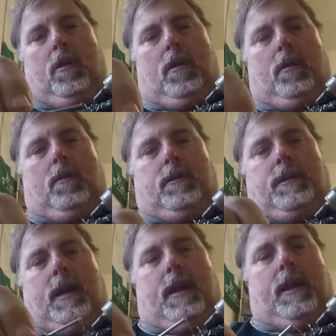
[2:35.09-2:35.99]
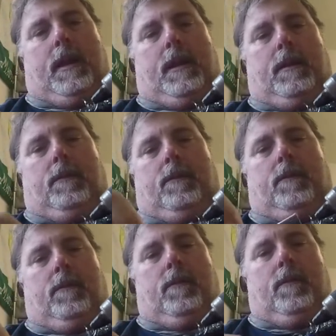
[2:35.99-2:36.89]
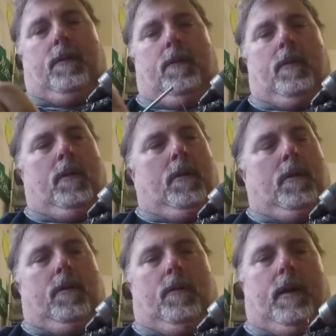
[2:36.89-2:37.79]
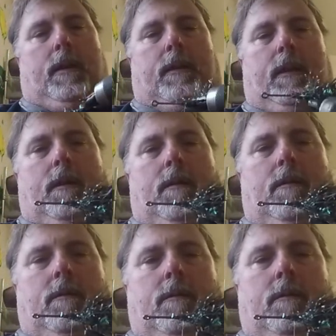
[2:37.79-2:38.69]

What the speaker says: We'll tie that in right there.